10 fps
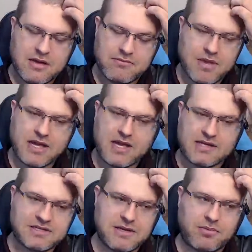My
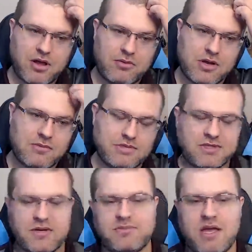guess is they probably will come to
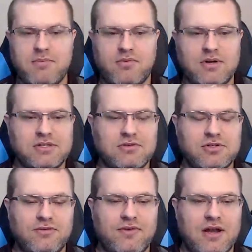some type of
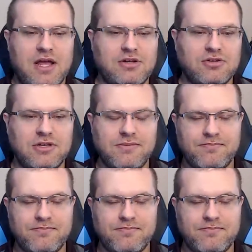resolution financially.